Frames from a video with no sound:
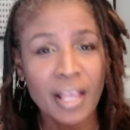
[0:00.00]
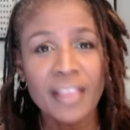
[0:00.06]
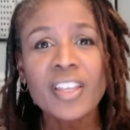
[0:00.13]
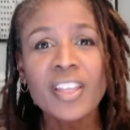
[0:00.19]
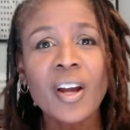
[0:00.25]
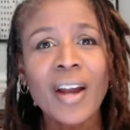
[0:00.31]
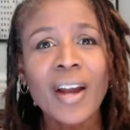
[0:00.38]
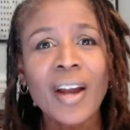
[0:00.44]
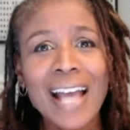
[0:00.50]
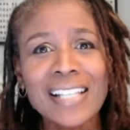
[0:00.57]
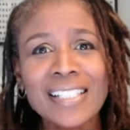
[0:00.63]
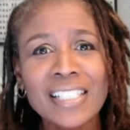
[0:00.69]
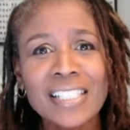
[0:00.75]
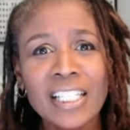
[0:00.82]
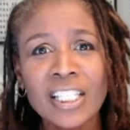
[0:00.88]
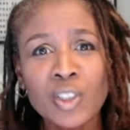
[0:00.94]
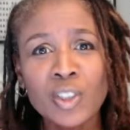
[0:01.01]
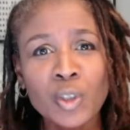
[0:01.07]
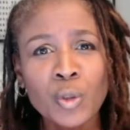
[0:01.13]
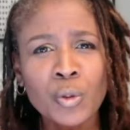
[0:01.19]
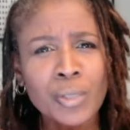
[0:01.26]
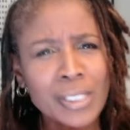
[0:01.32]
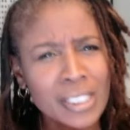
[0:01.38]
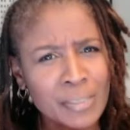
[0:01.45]
They're asking
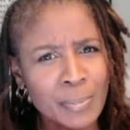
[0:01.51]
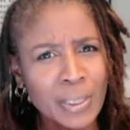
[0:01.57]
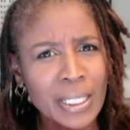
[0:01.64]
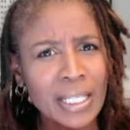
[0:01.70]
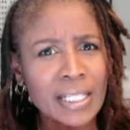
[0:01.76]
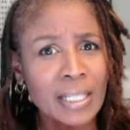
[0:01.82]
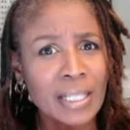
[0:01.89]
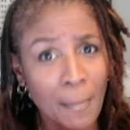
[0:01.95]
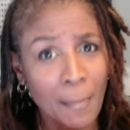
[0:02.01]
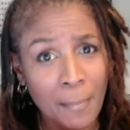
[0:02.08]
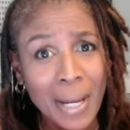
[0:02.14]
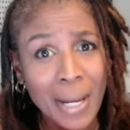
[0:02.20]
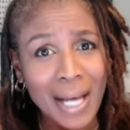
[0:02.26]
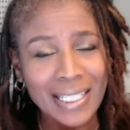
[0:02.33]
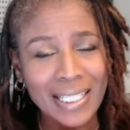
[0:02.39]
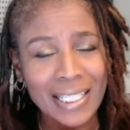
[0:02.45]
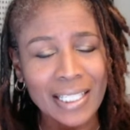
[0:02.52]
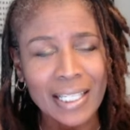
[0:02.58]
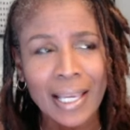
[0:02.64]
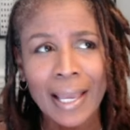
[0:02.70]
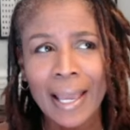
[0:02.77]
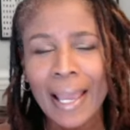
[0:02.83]
you to spend money